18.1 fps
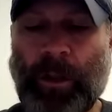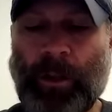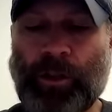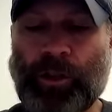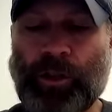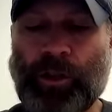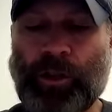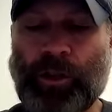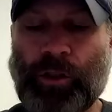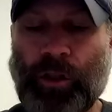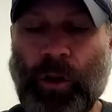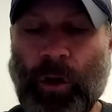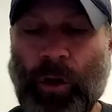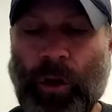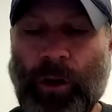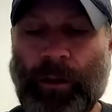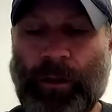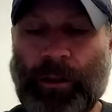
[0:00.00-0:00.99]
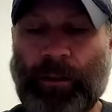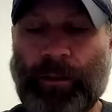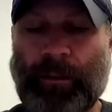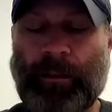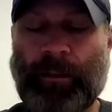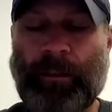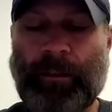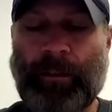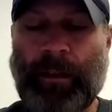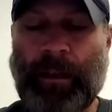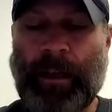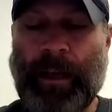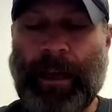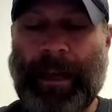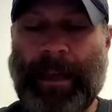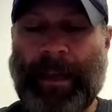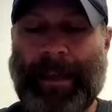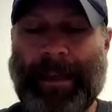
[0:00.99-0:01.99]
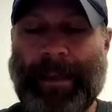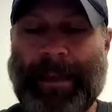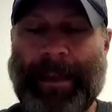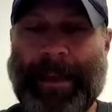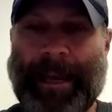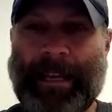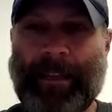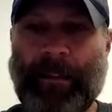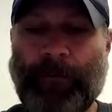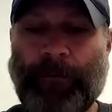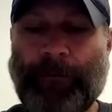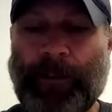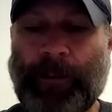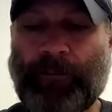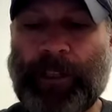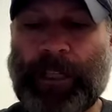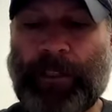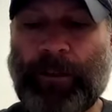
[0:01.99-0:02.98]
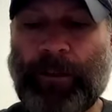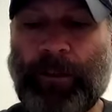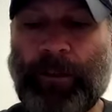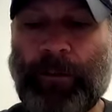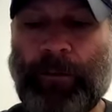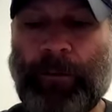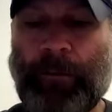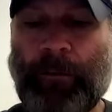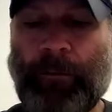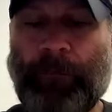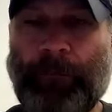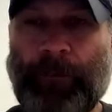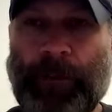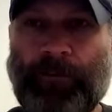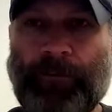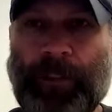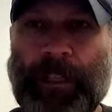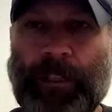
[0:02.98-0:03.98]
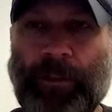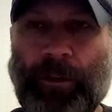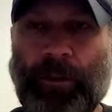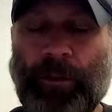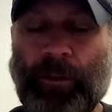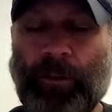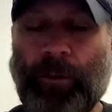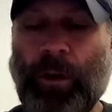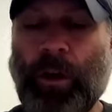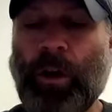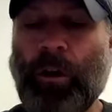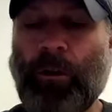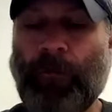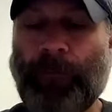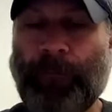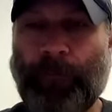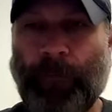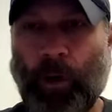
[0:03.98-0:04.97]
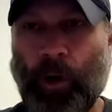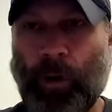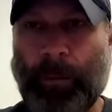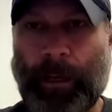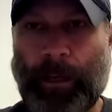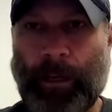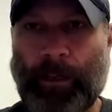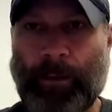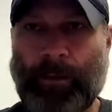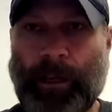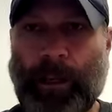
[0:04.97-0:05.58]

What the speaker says: Start at the 52-52 formula.